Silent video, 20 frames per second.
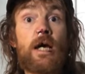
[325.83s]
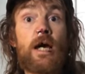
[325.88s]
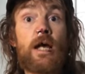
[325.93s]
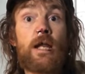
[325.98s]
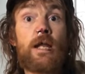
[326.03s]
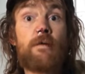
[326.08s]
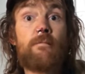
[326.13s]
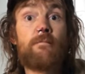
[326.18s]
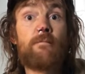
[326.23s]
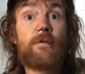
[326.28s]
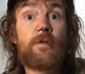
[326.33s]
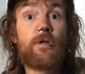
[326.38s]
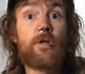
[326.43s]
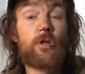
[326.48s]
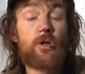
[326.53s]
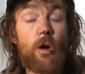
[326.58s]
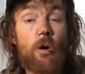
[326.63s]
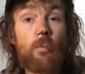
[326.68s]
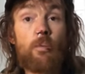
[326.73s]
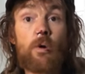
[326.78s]
And if they
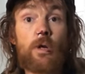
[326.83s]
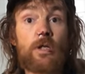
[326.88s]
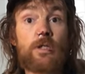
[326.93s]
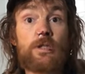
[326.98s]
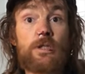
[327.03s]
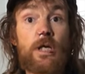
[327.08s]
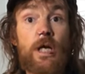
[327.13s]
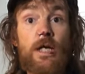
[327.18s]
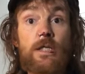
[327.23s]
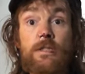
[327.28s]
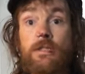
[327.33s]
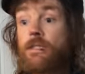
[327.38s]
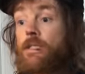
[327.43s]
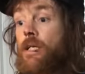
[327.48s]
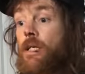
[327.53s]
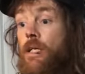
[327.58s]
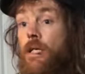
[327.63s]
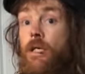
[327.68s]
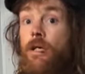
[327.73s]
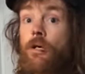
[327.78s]
don't want to change,
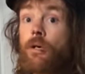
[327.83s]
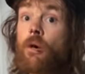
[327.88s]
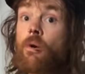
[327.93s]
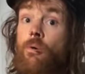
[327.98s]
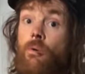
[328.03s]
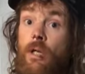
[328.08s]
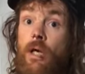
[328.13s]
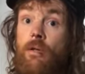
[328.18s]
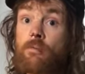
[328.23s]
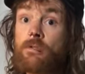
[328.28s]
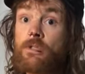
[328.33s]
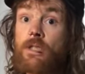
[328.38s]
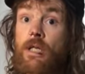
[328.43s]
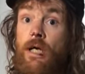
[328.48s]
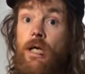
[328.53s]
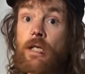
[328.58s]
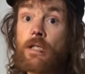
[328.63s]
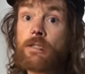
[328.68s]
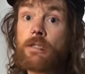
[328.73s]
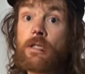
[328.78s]
then they can go
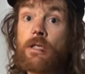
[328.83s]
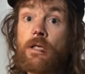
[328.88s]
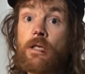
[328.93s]
downstairs.